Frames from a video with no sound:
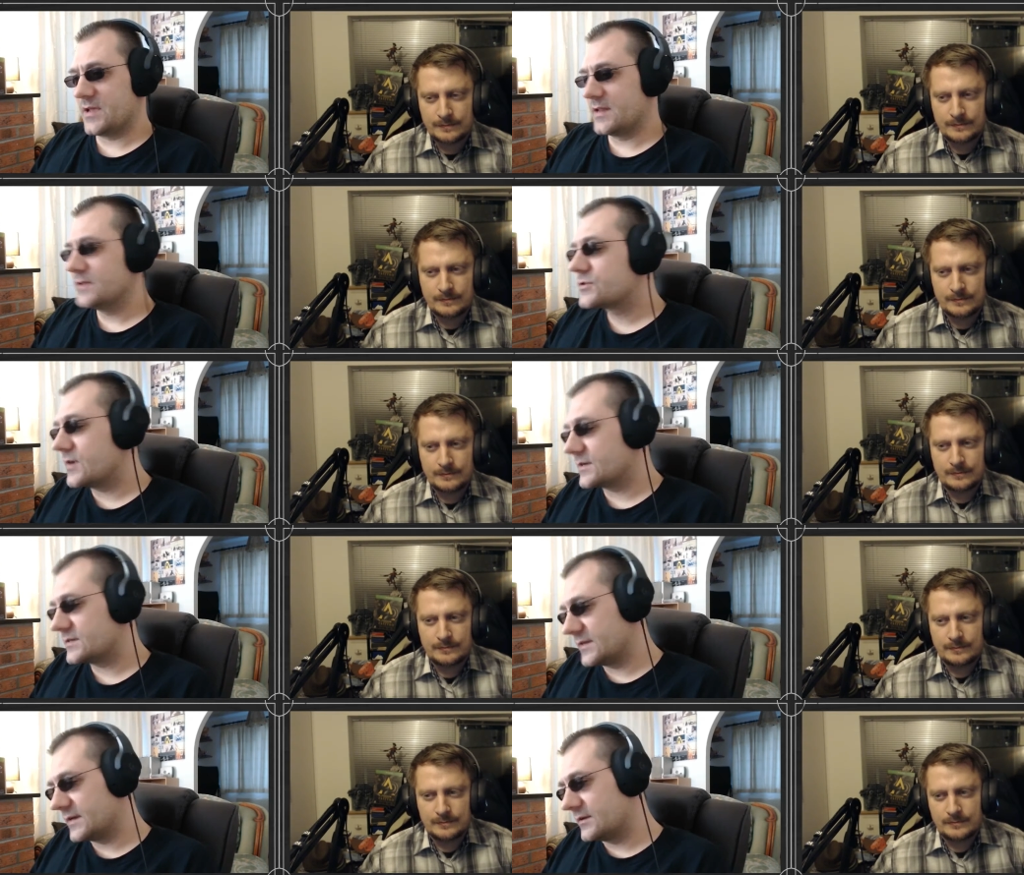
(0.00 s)
Speaker 1: an
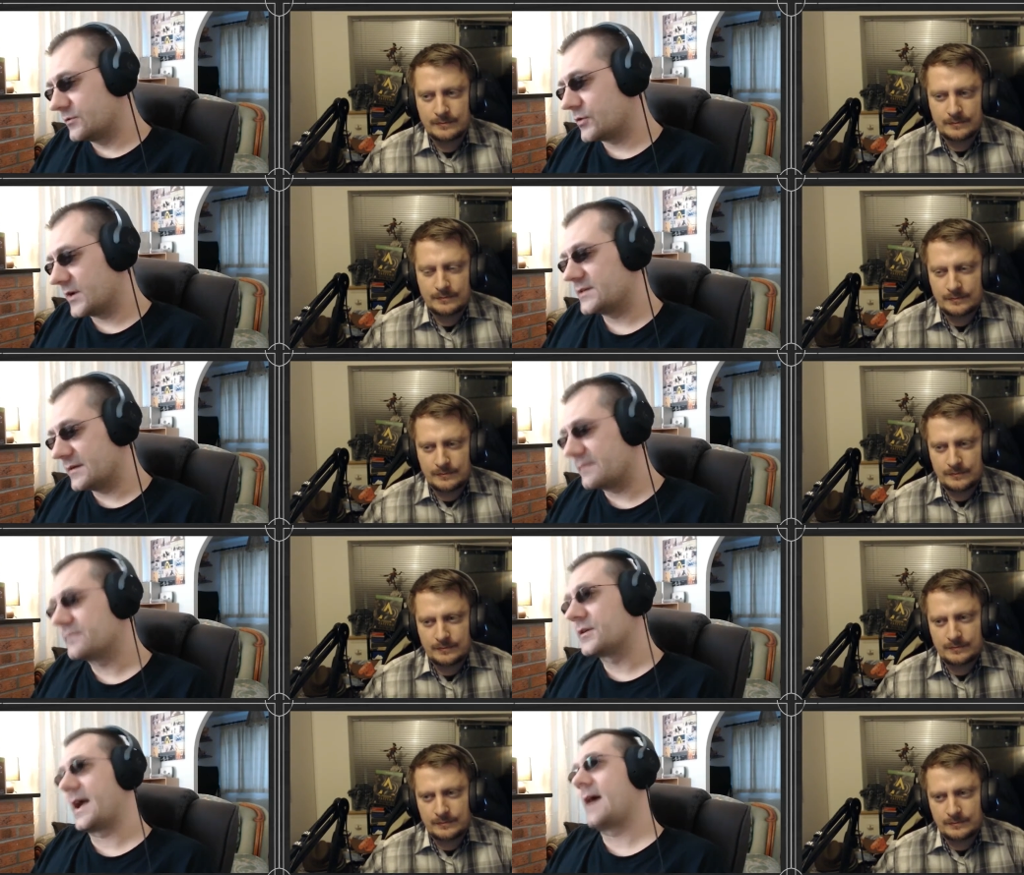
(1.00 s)
interesting look at a
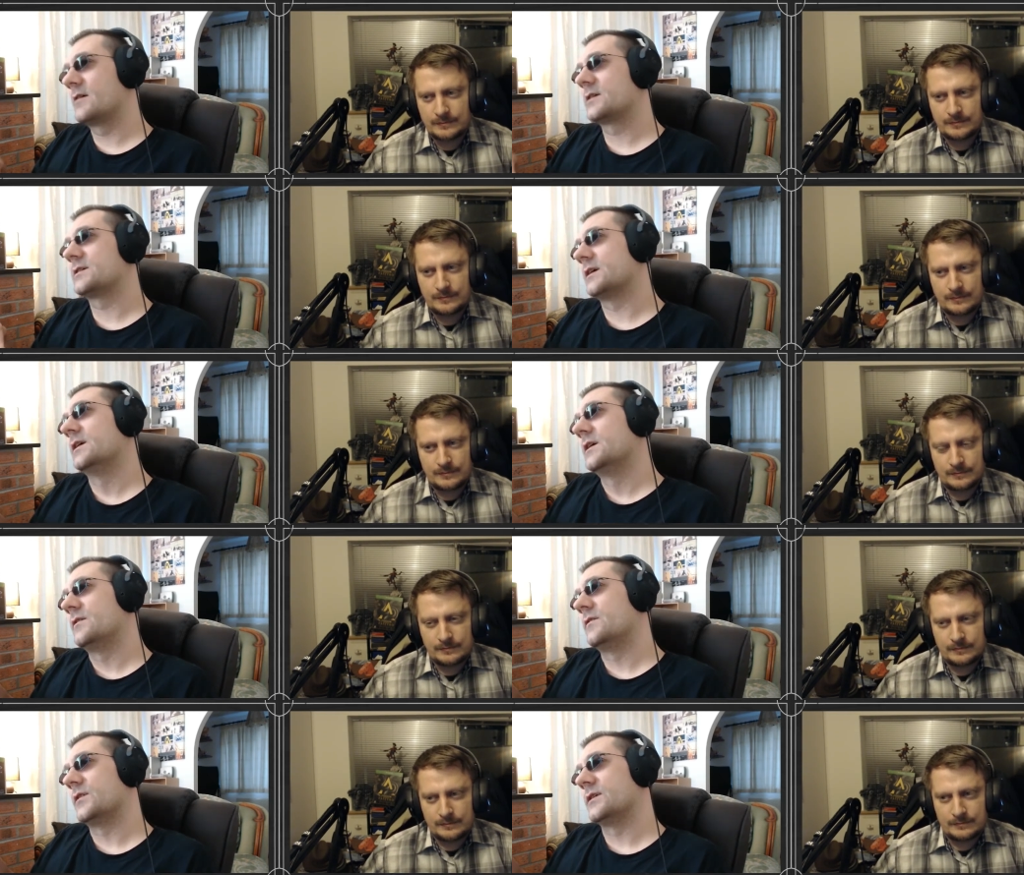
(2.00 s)
different character
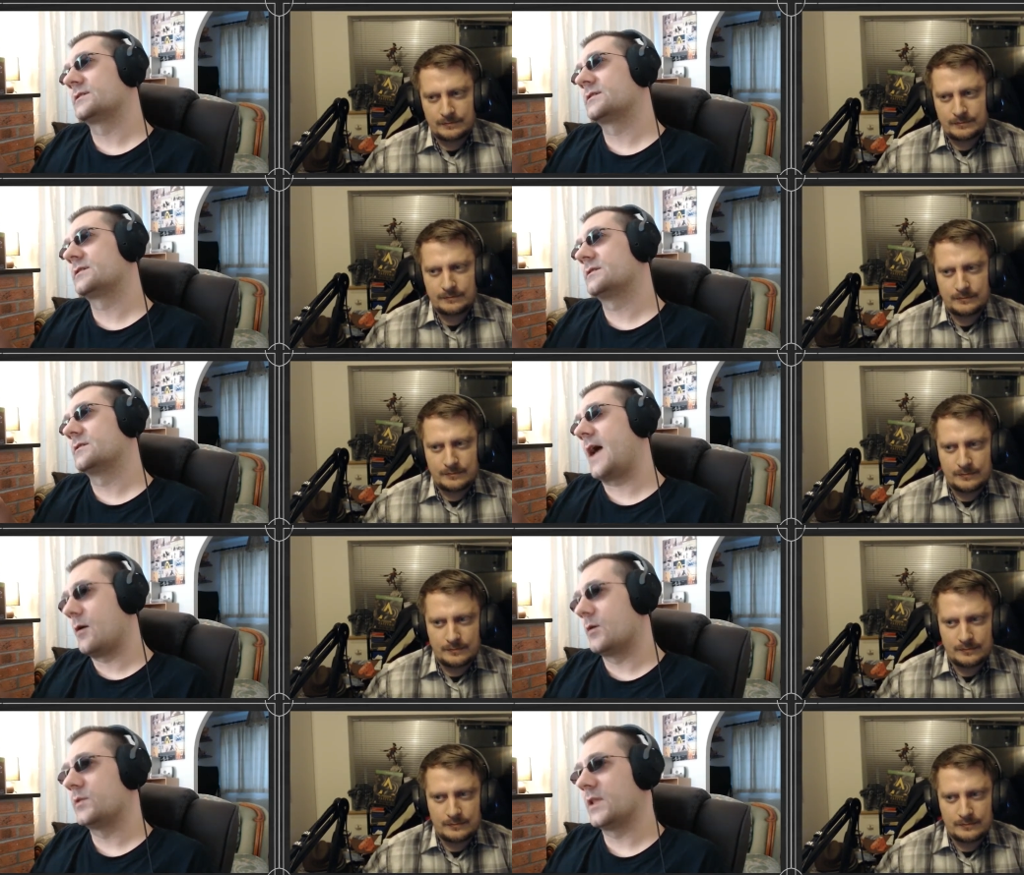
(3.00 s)
that
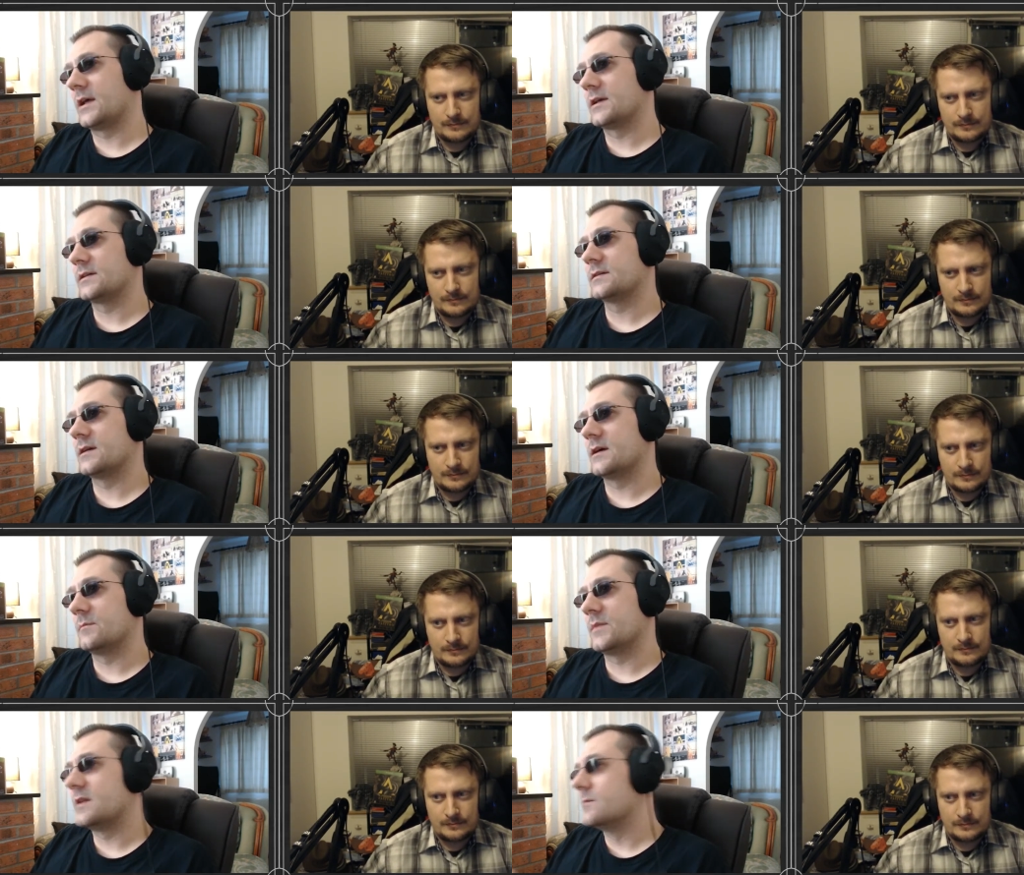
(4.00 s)
Hauer played um,
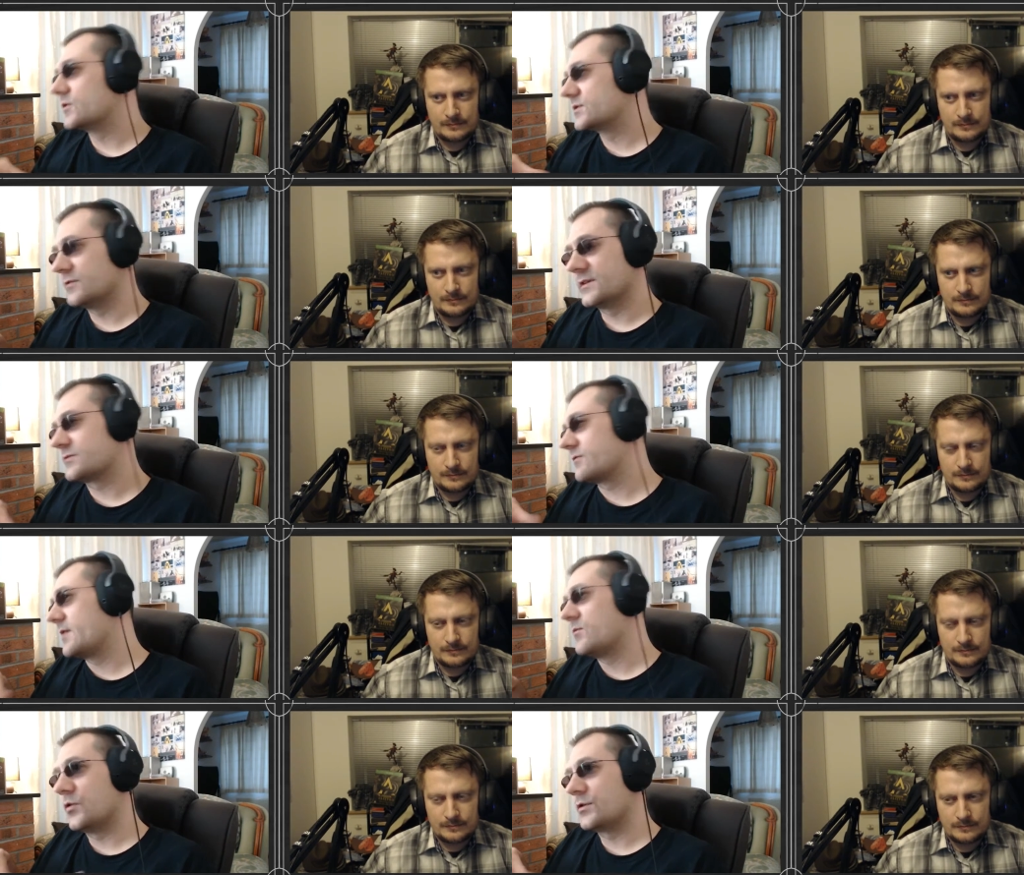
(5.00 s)
in amongst all his great
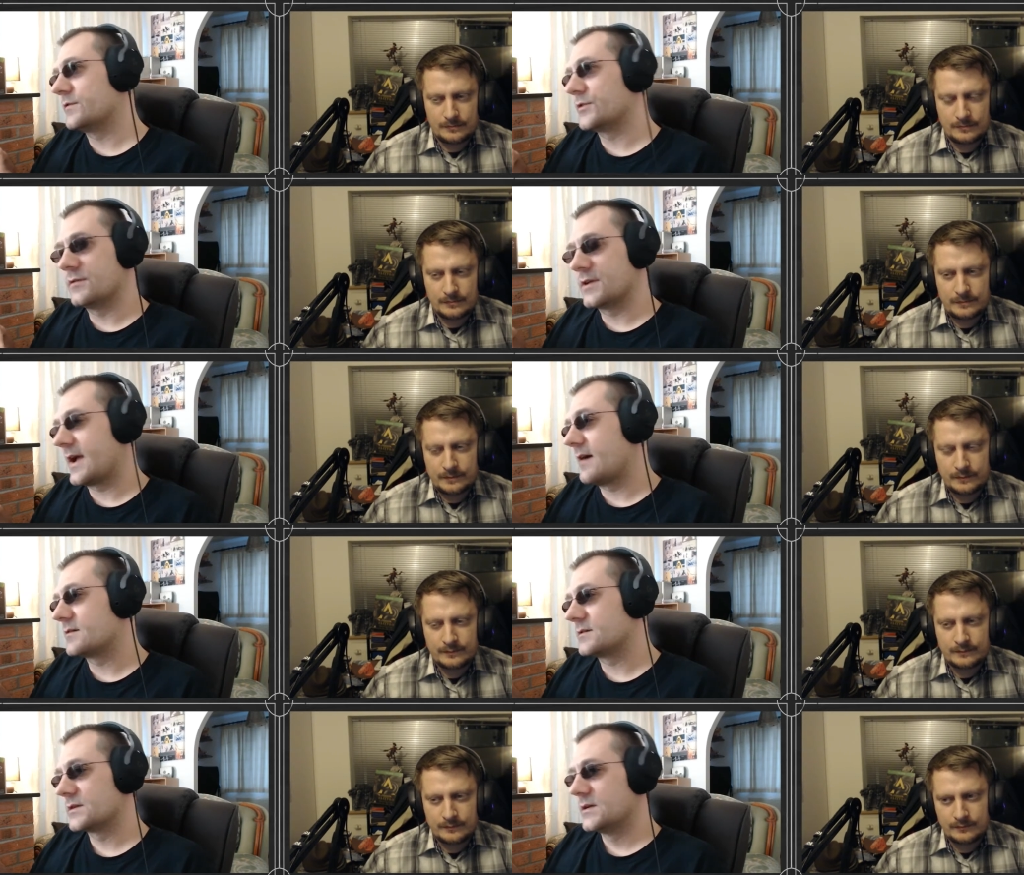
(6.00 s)
and wonderful, unique characters.